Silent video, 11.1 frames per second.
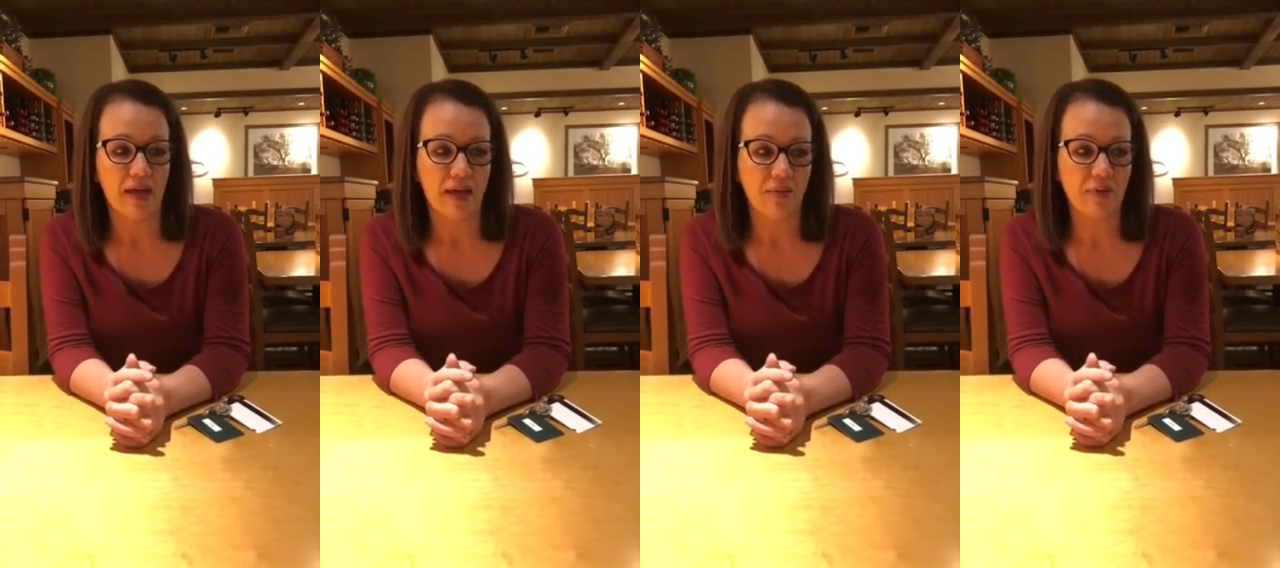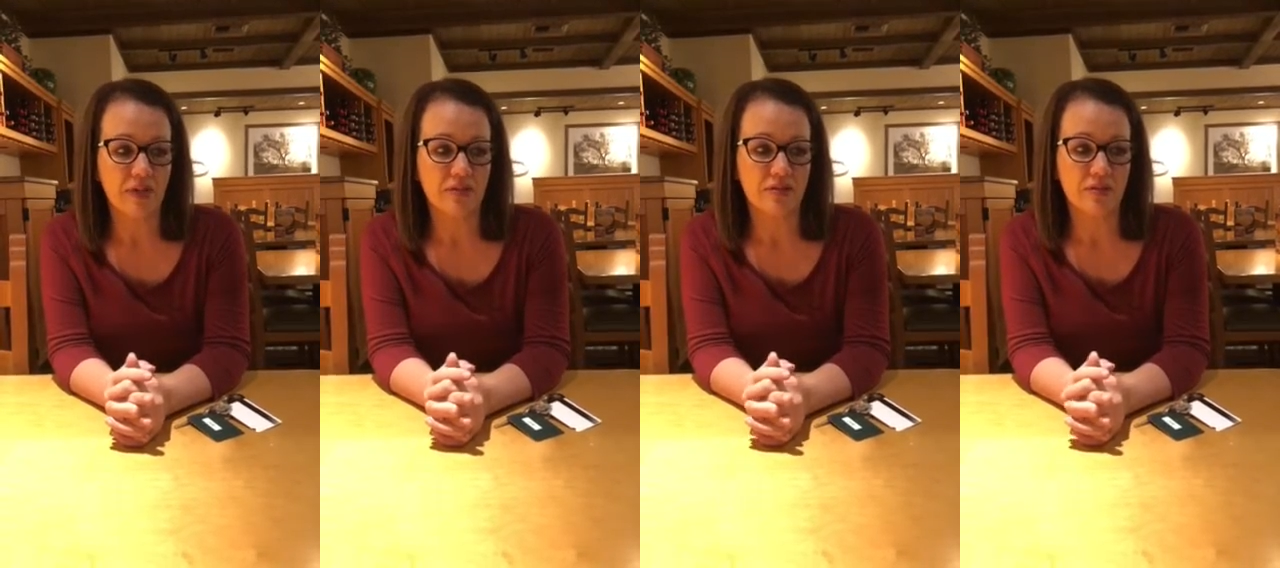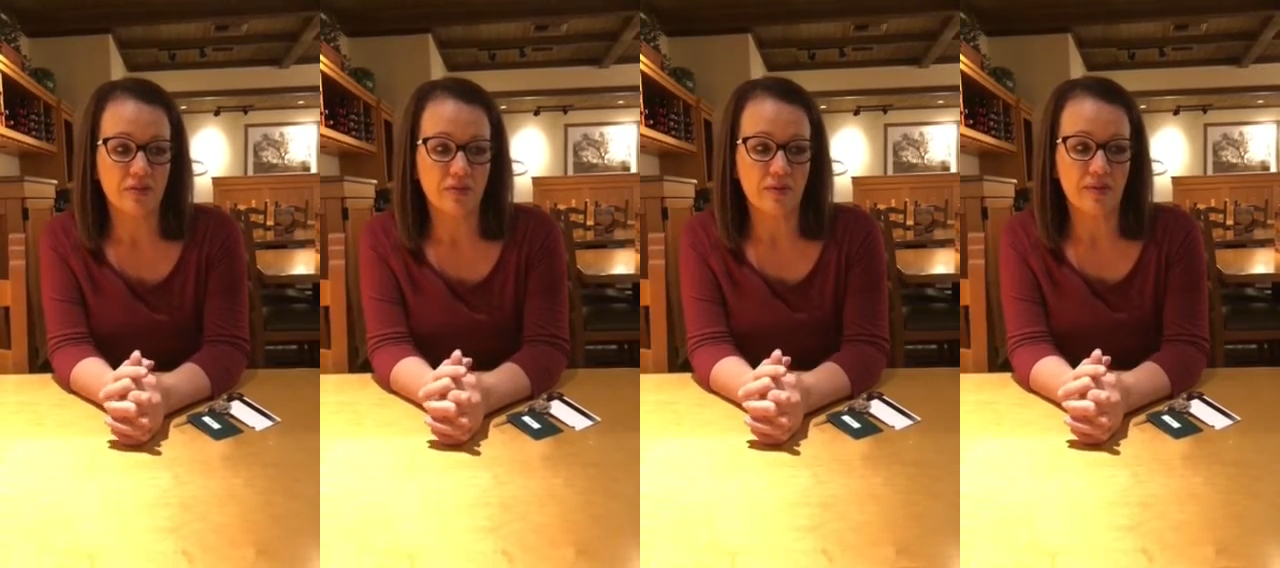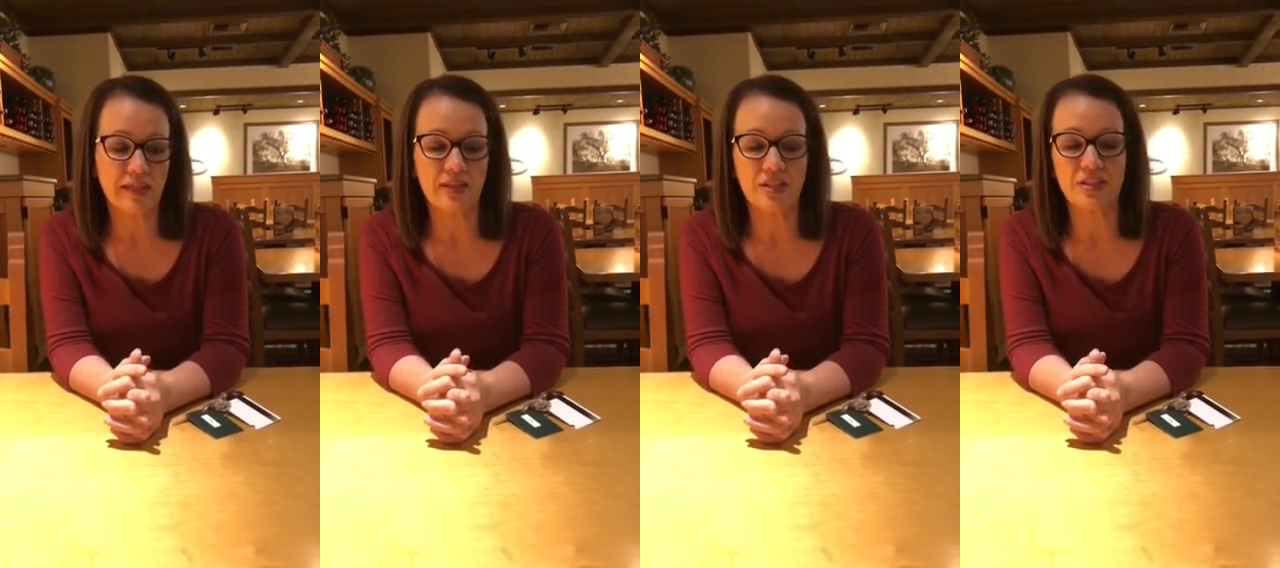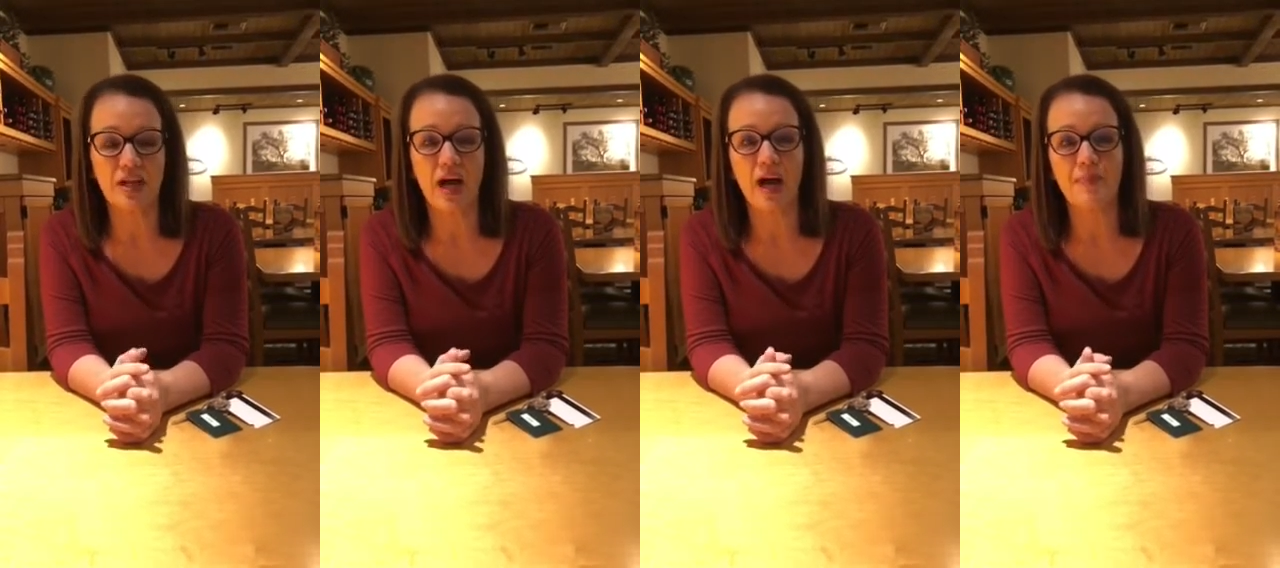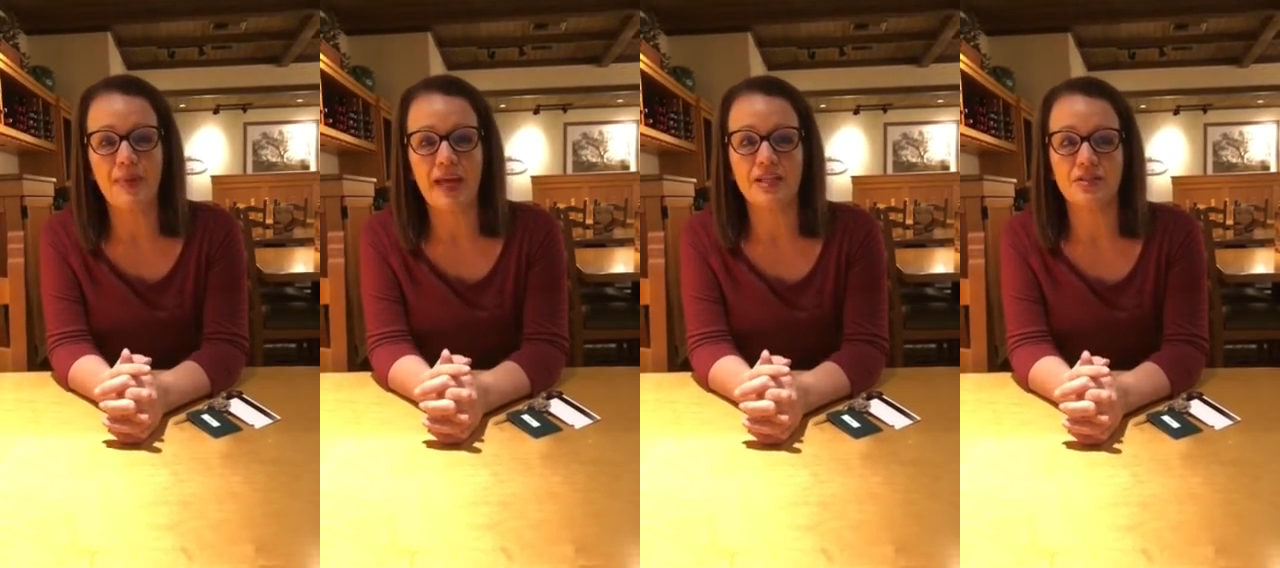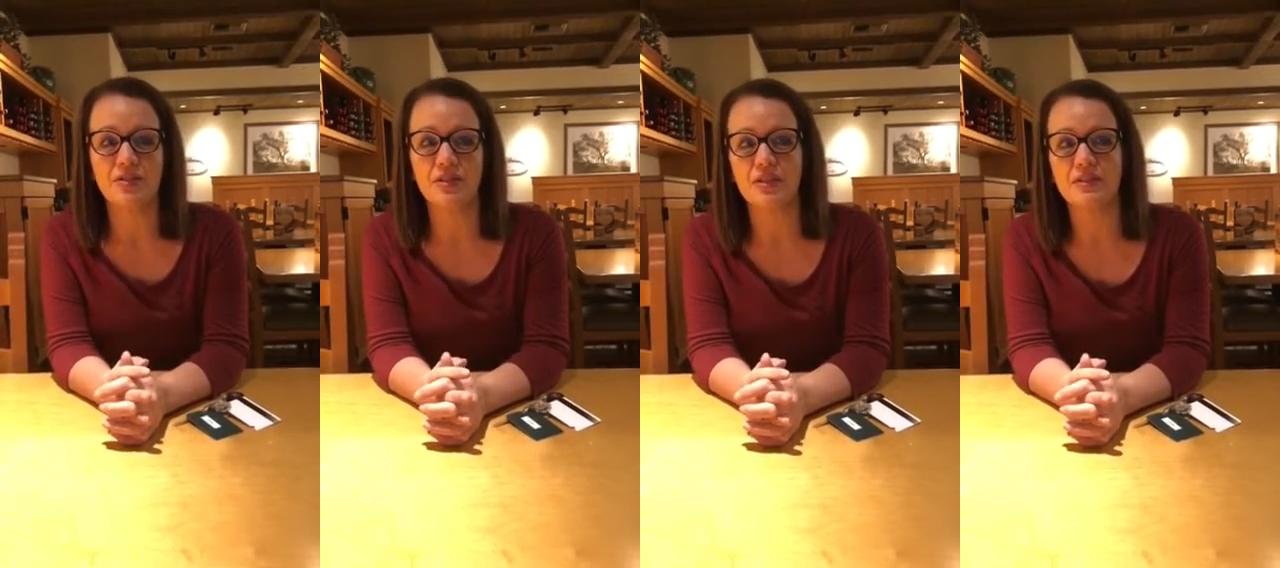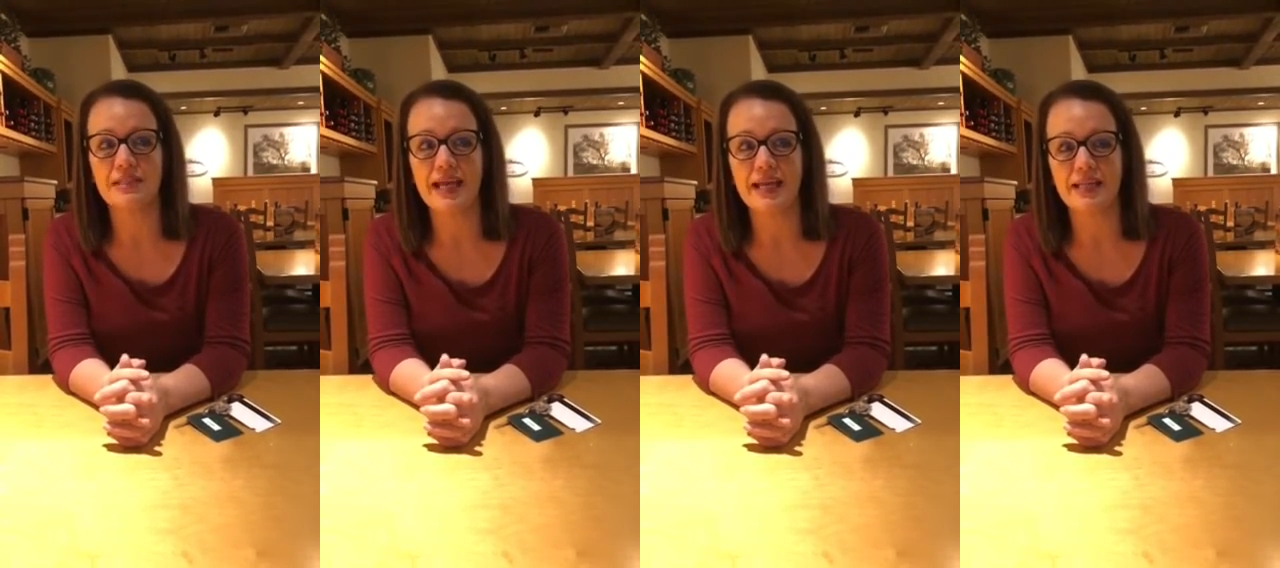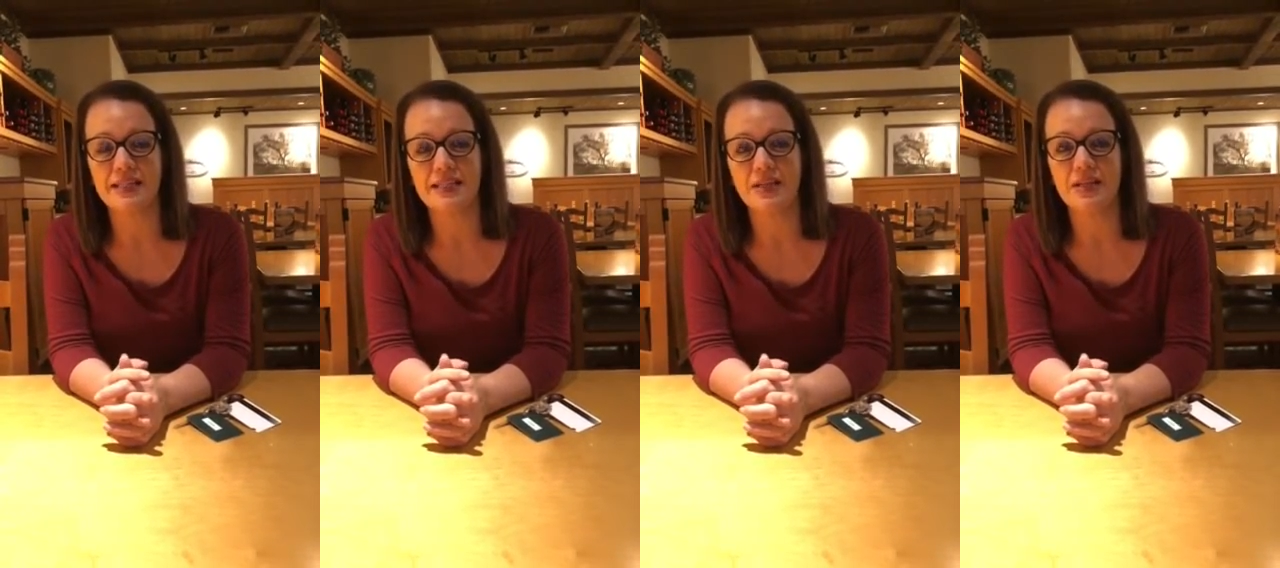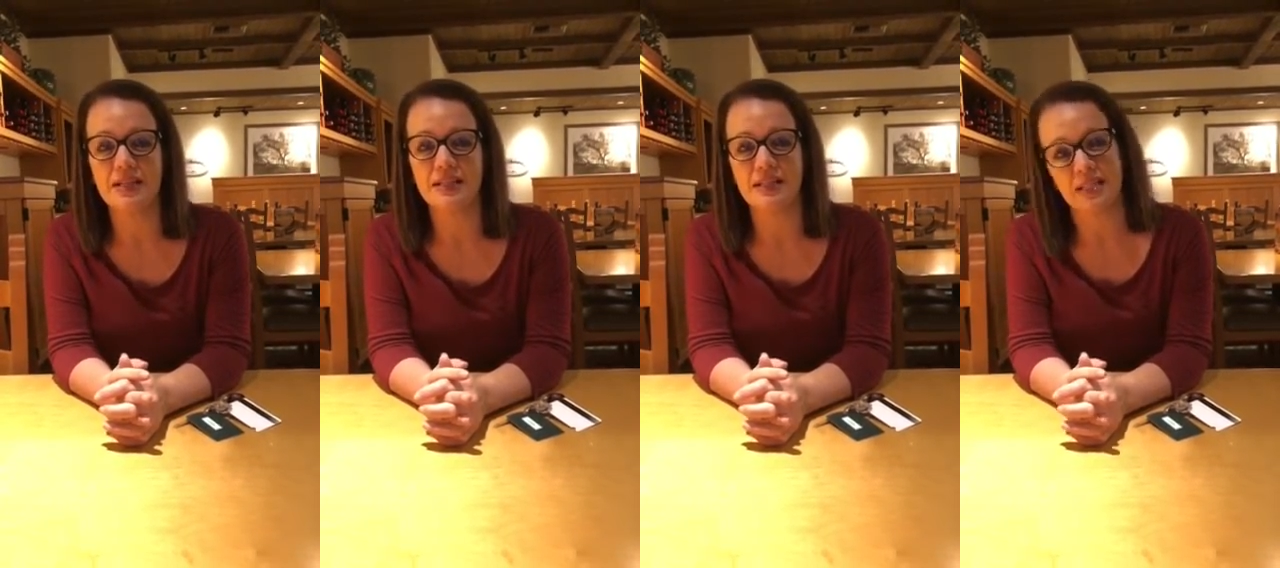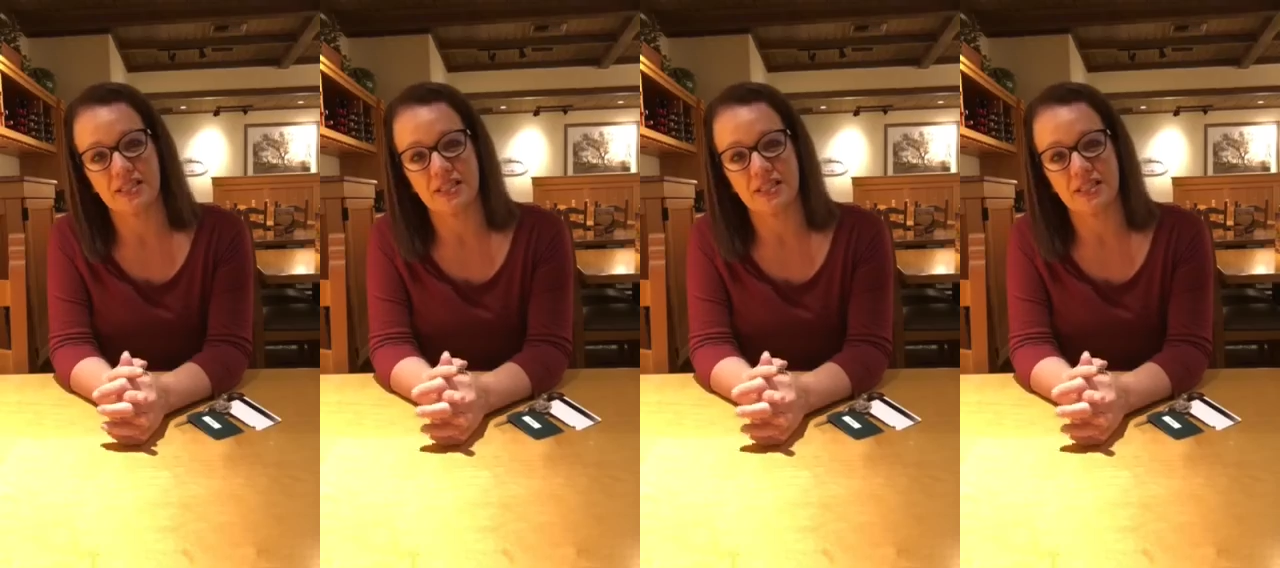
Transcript: And when you do get the job, make sure that you take it seriously.